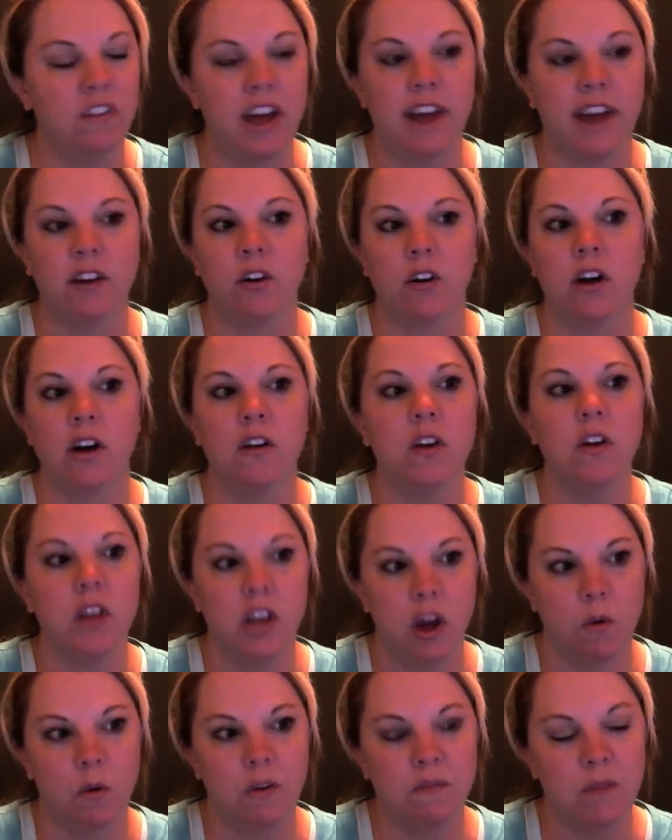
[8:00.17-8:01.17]
or,
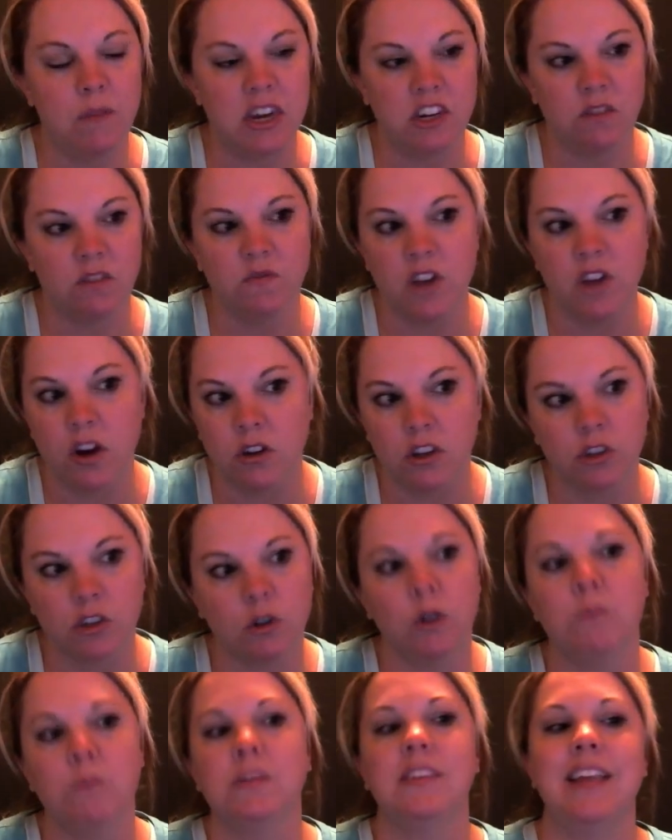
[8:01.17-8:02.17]
we've mentioned focus
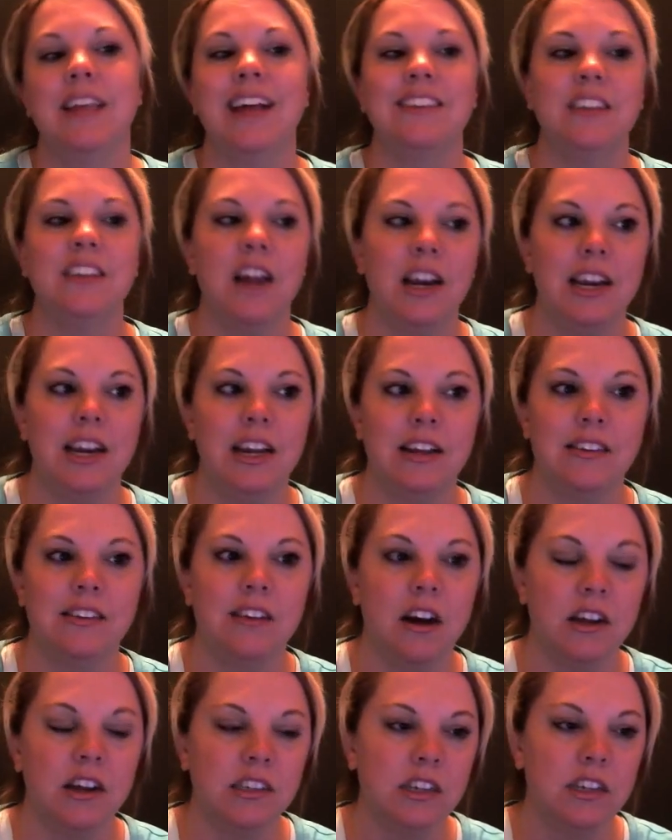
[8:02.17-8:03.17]
groups. That's not an
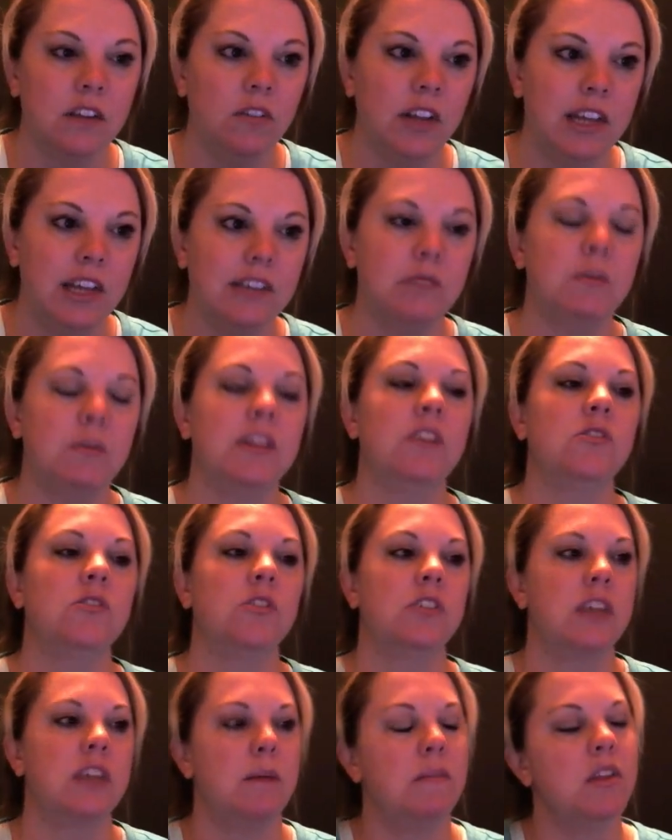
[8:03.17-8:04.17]
exhaustive list, but those are
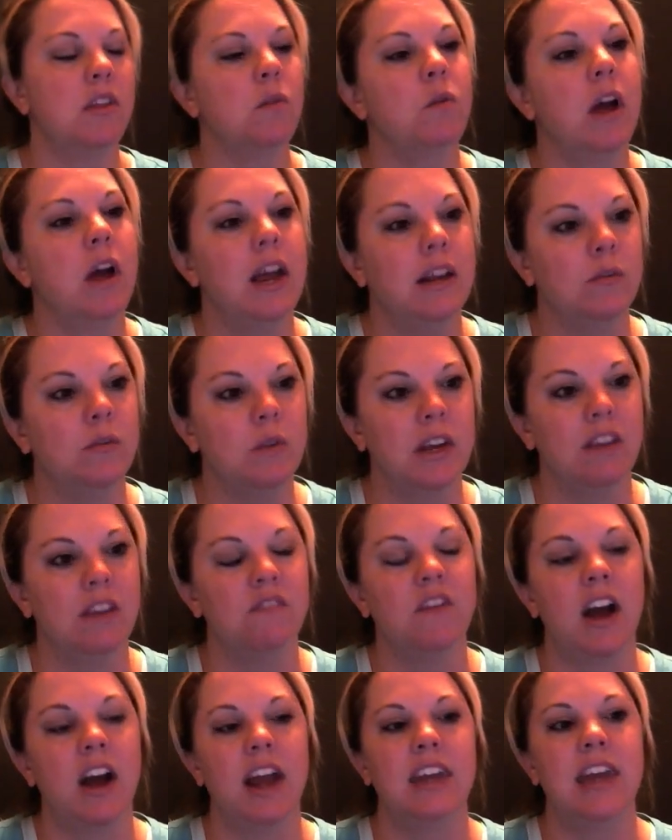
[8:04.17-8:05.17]
some of the ways we can
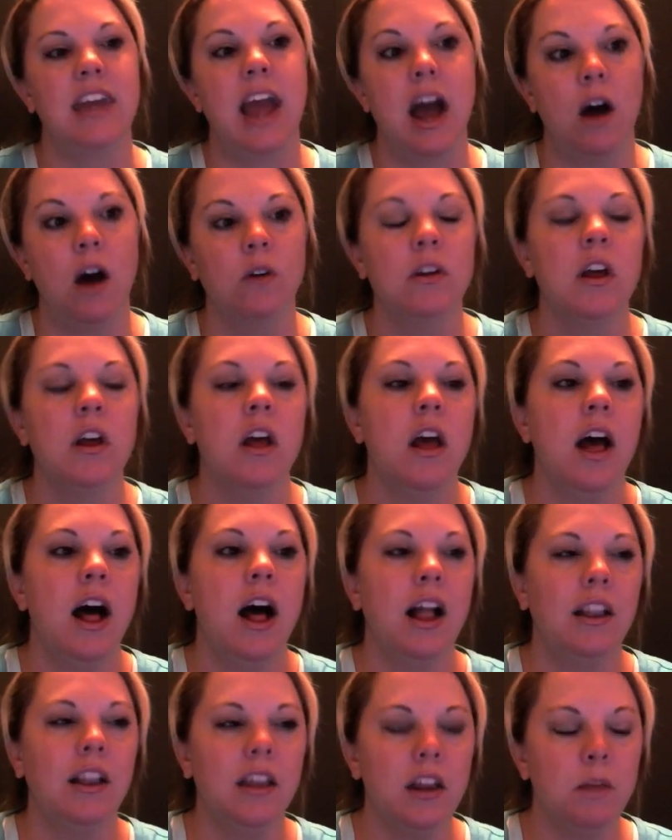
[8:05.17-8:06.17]
find out
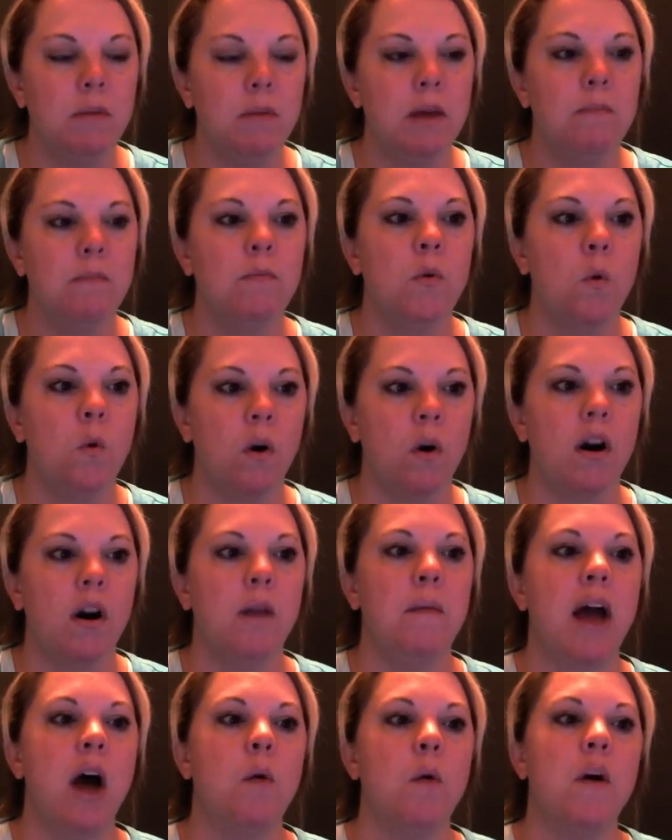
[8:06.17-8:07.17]
a little bit more
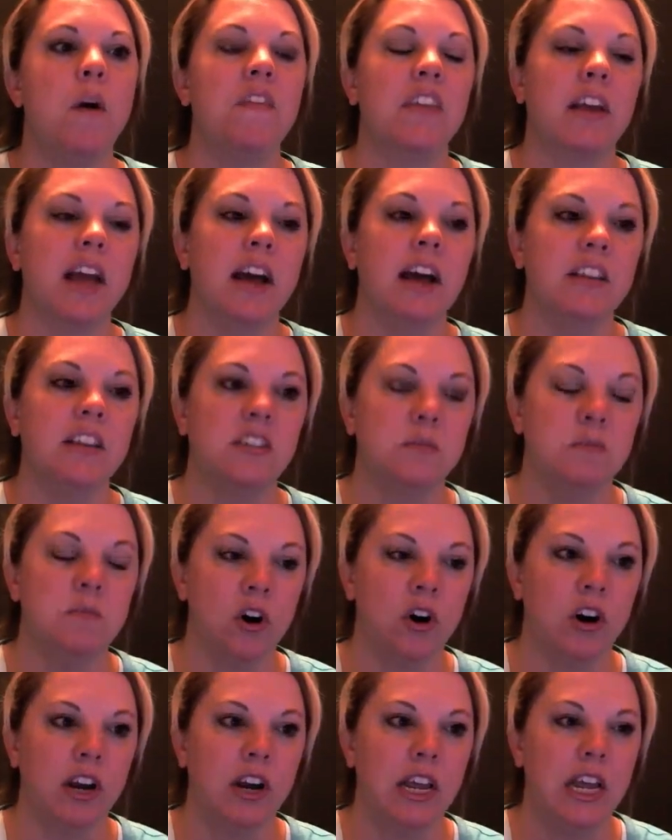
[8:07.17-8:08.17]
about what the
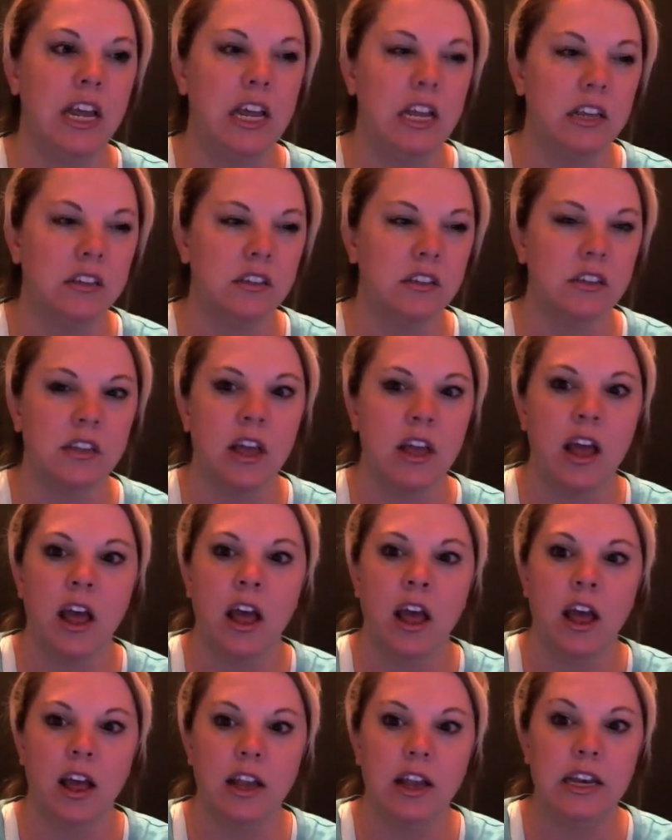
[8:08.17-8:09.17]
customer is
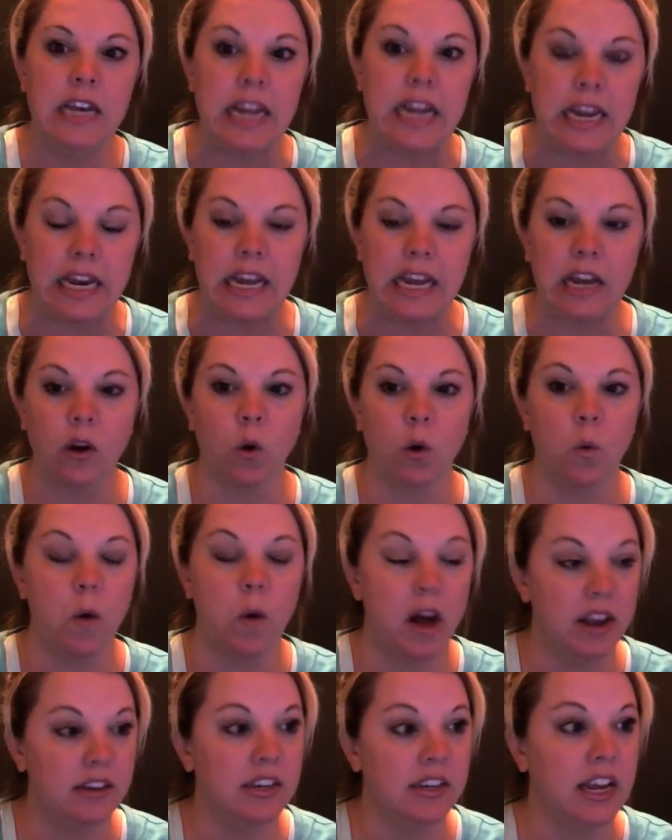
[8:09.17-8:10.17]
needing or
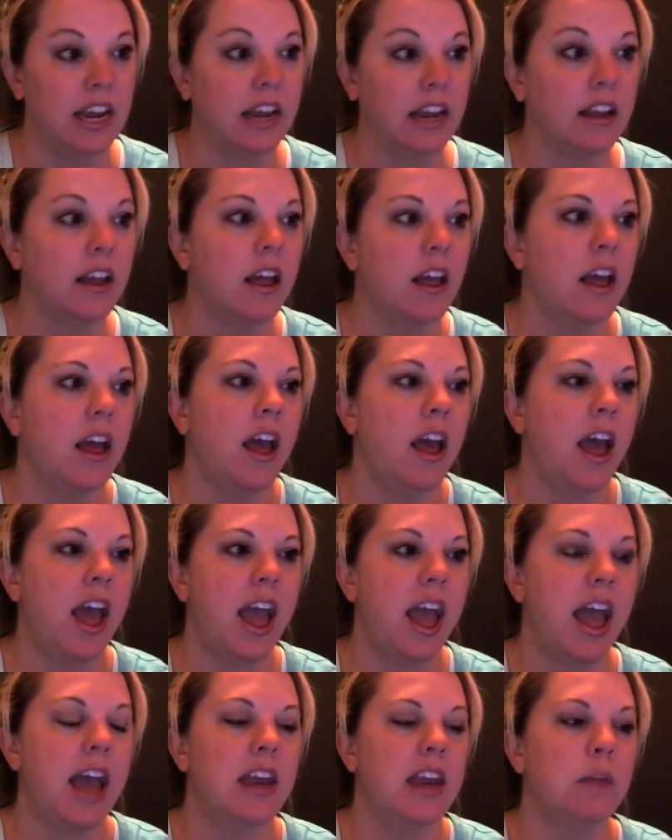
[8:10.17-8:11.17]
wanting.
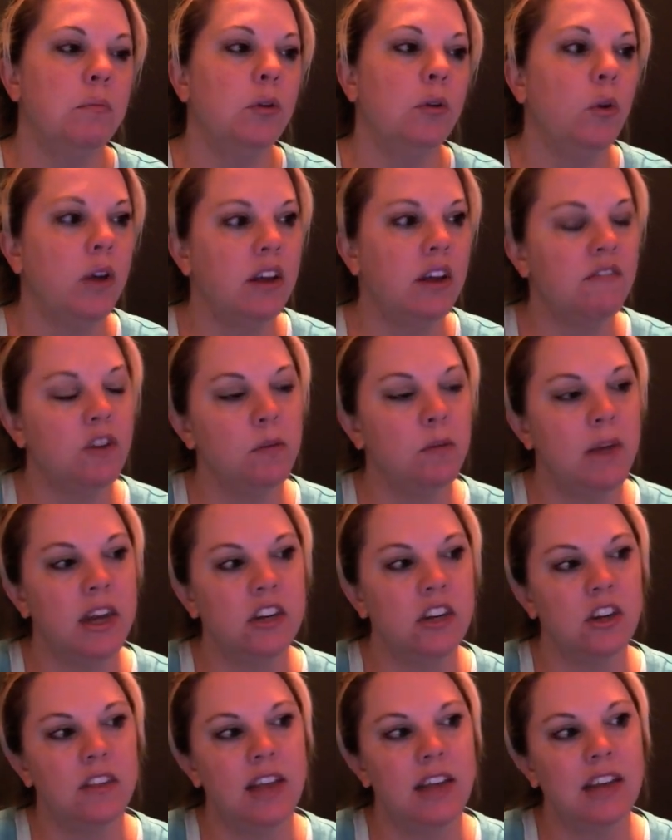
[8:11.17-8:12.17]
And employee
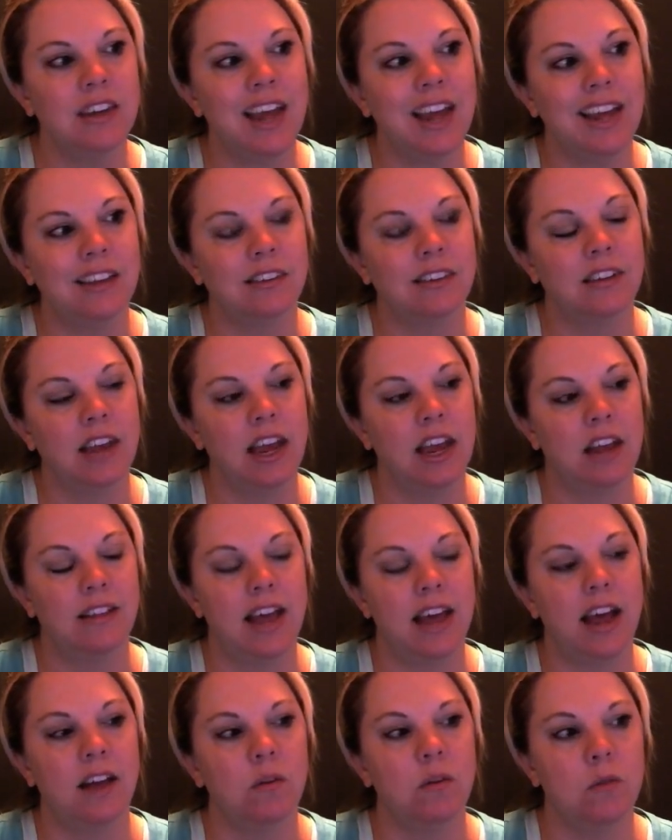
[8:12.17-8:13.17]
information,
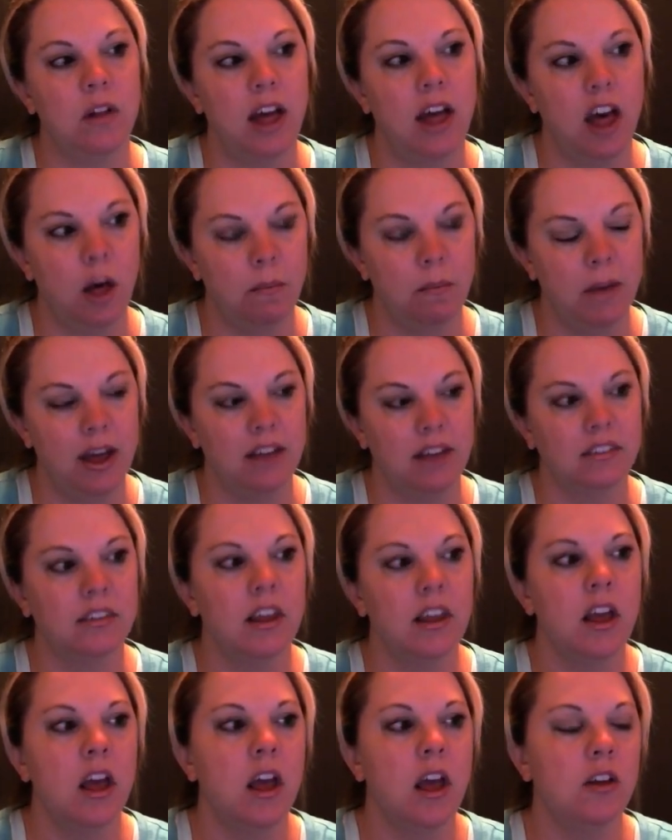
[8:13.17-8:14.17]
that will help us
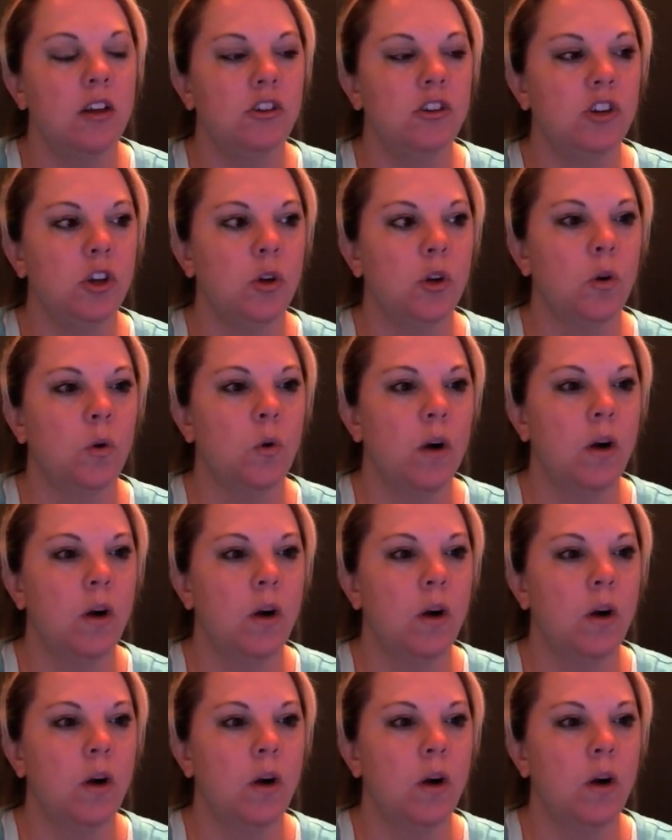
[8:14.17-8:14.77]
to